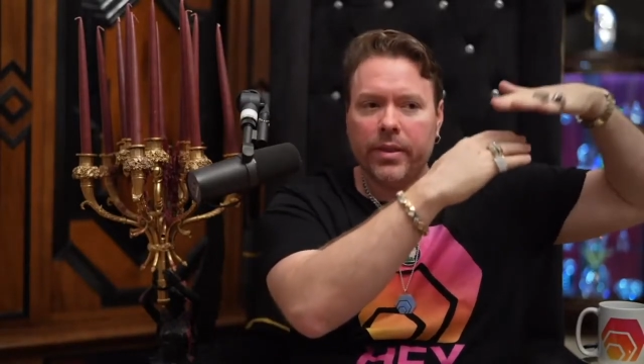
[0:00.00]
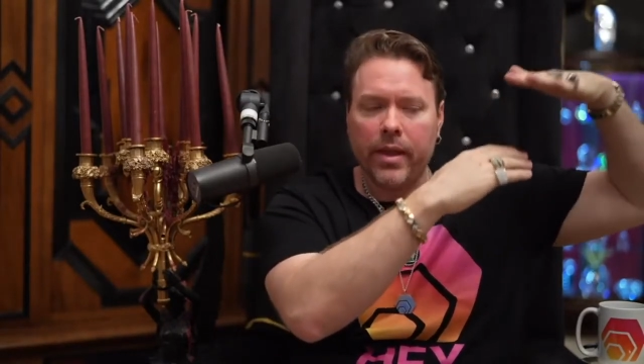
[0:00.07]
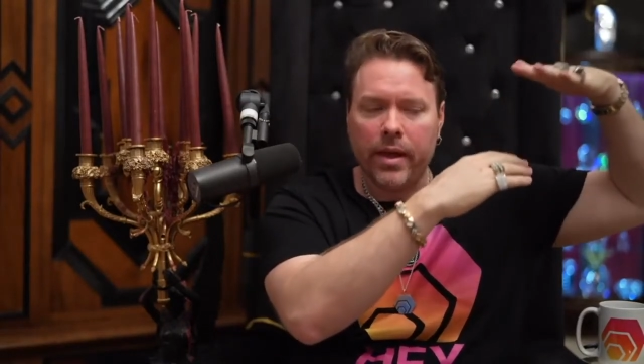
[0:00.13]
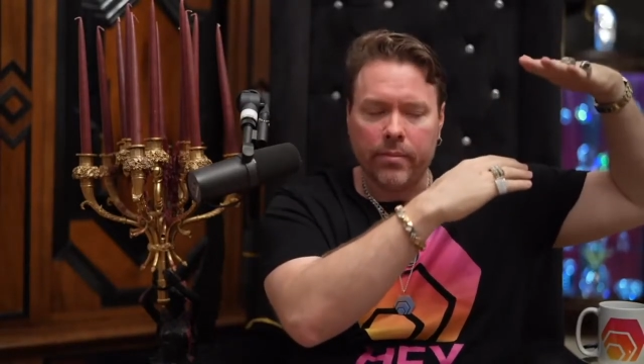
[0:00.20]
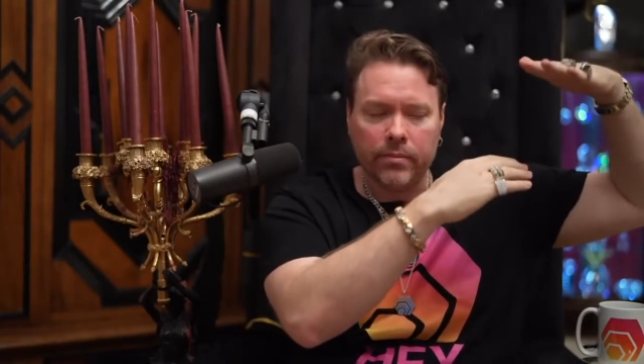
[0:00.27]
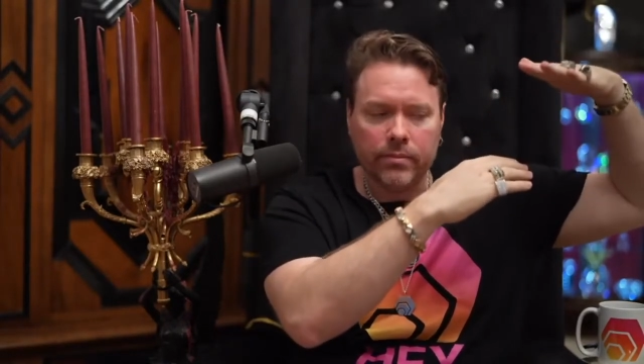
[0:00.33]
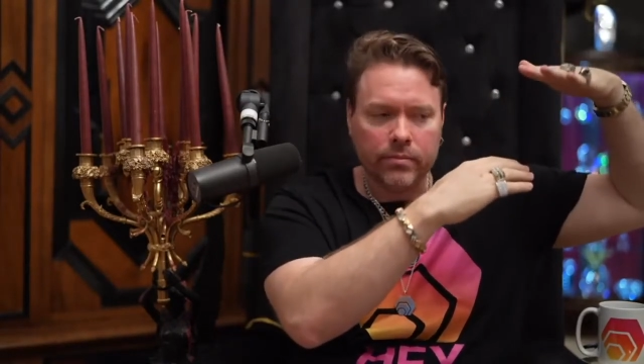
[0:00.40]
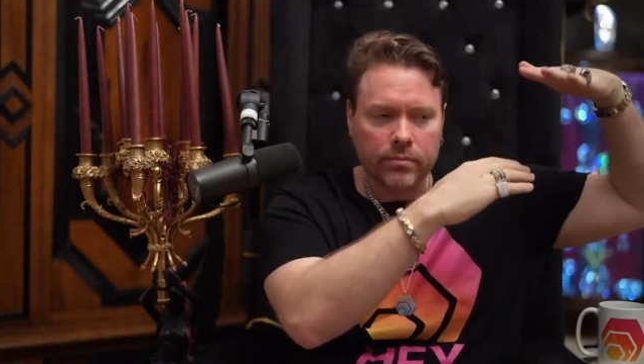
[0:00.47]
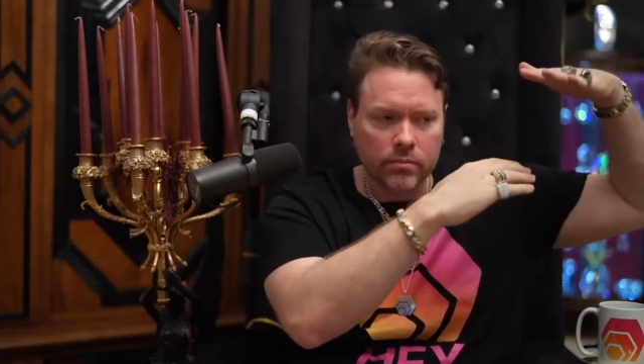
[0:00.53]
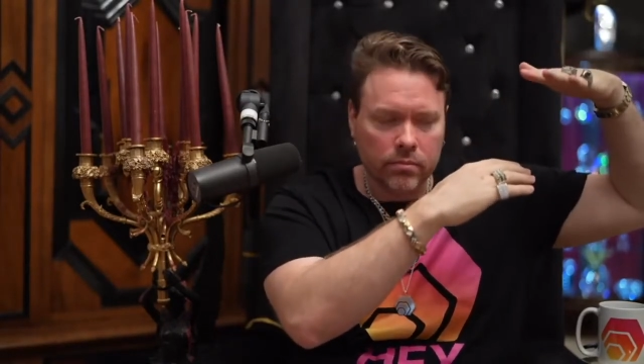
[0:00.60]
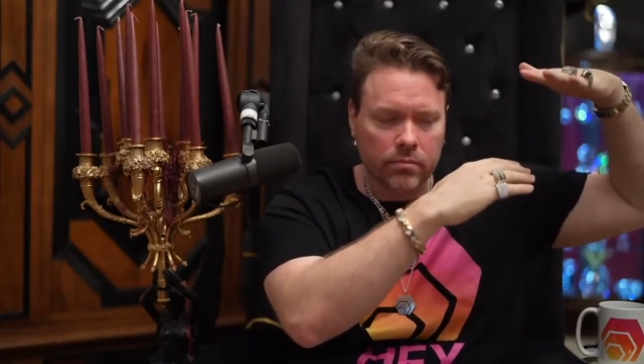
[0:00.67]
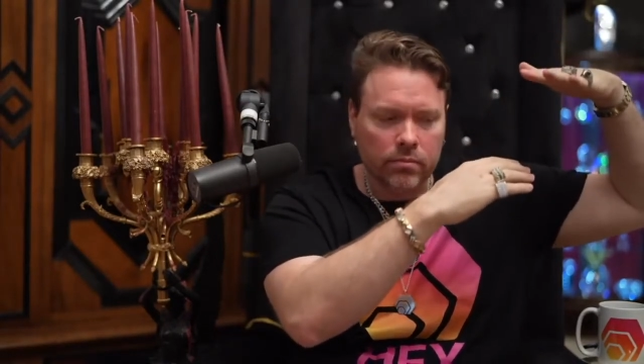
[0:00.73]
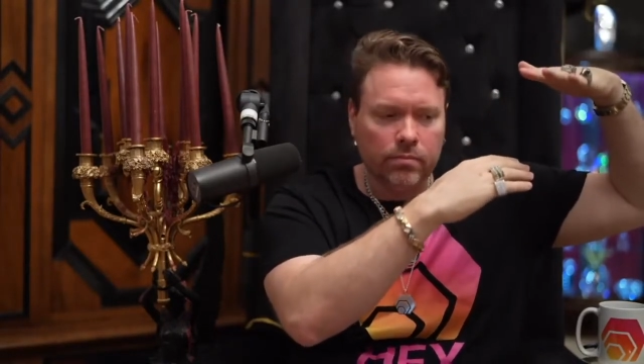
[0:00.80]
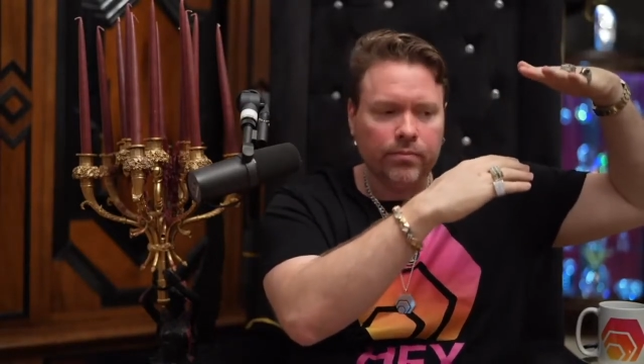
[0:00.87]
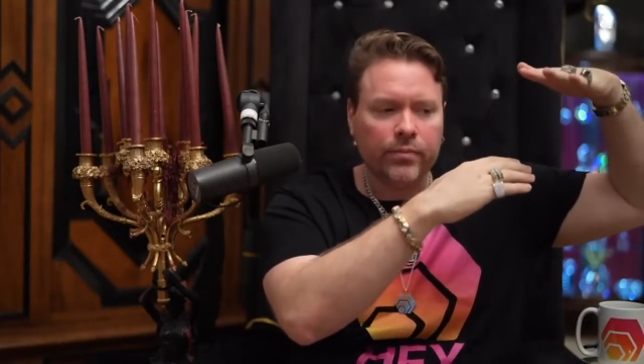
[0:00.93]
them.
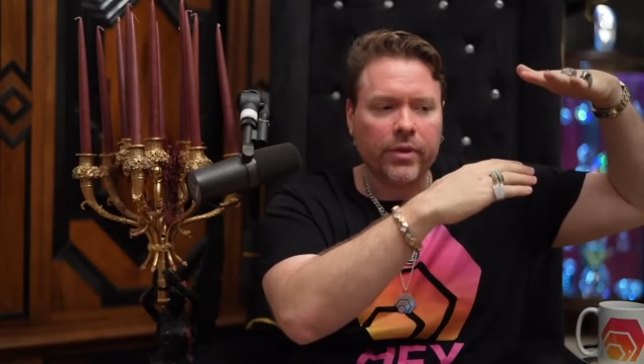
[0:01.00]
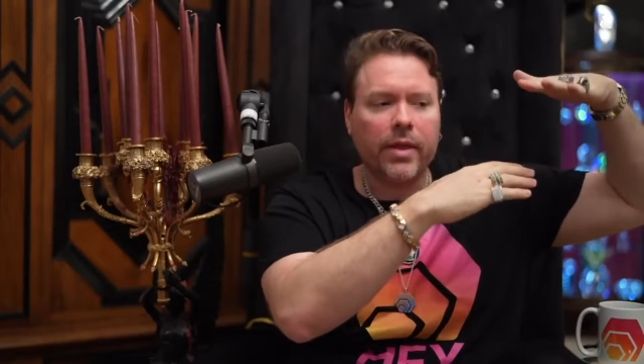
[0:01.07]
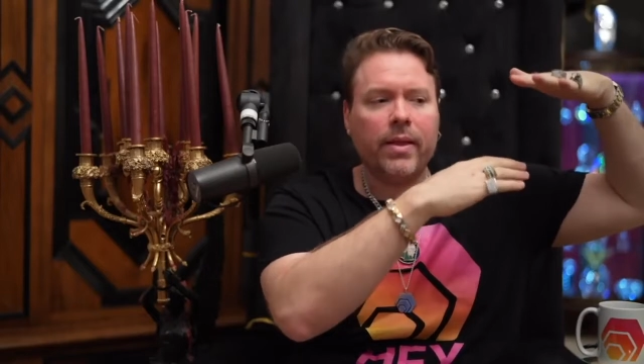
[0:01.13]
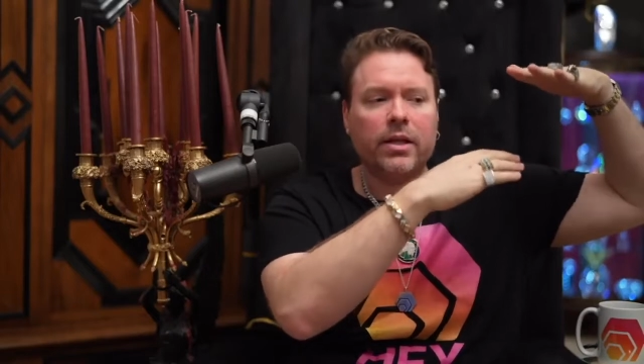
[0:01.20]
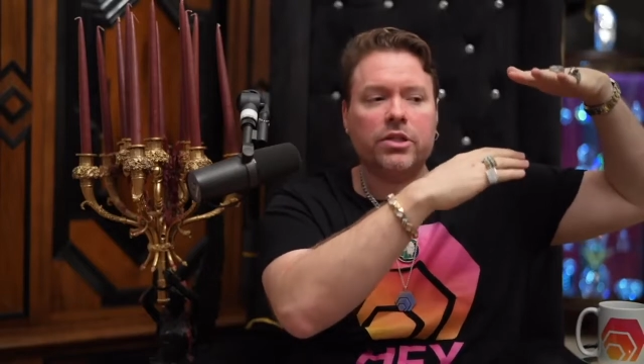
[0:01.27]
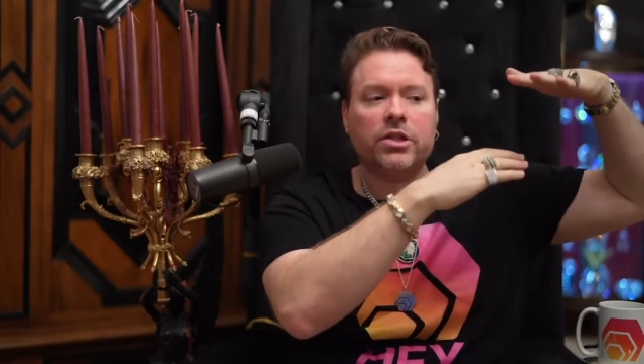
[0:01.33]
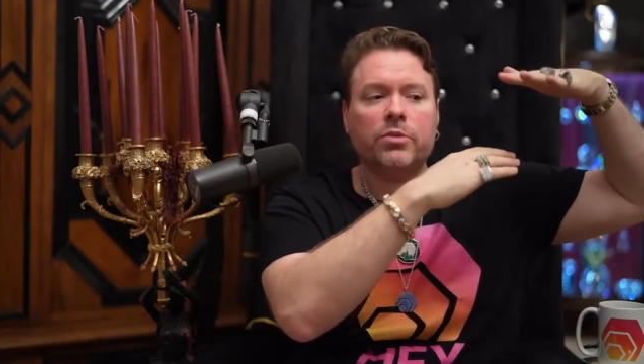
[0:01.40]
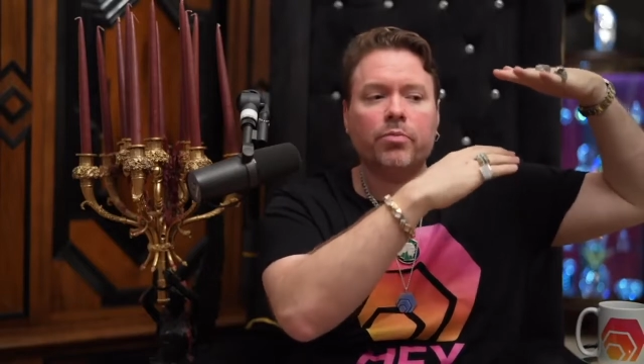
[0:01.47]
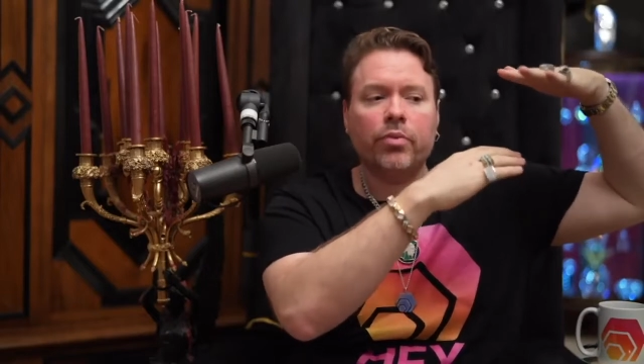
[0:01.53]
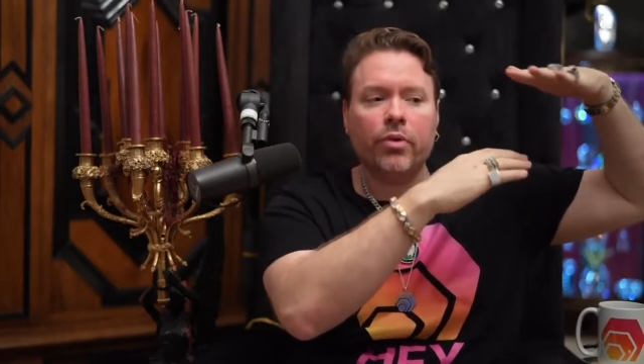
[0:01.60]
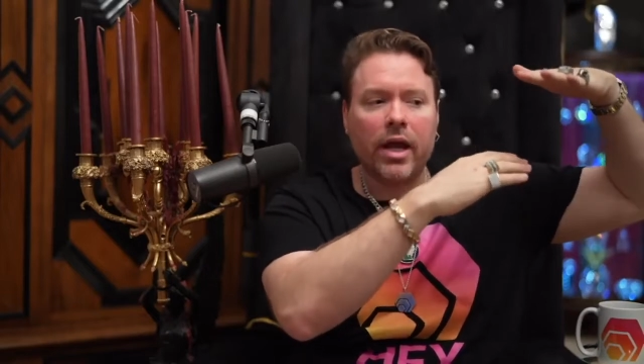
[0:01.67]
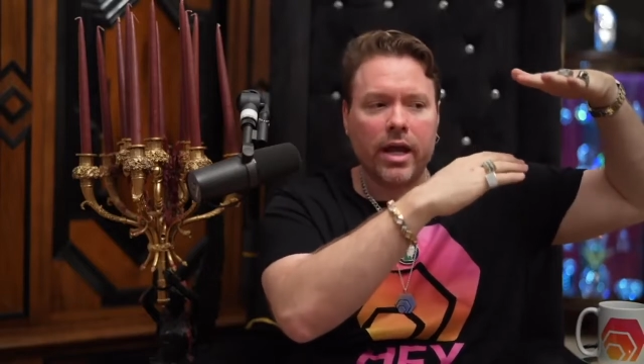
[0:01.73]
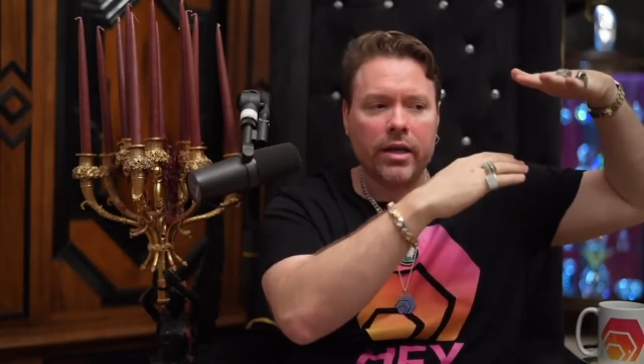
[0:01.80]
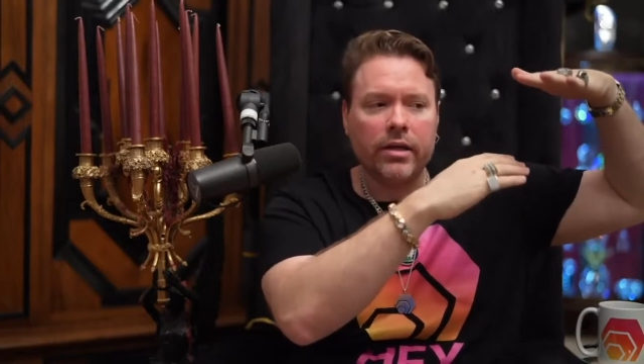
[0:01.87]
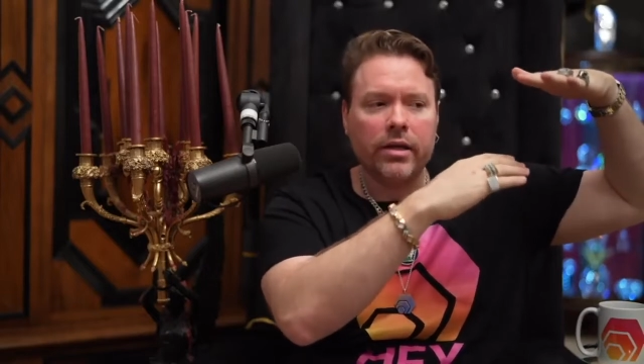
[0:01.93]
And that spread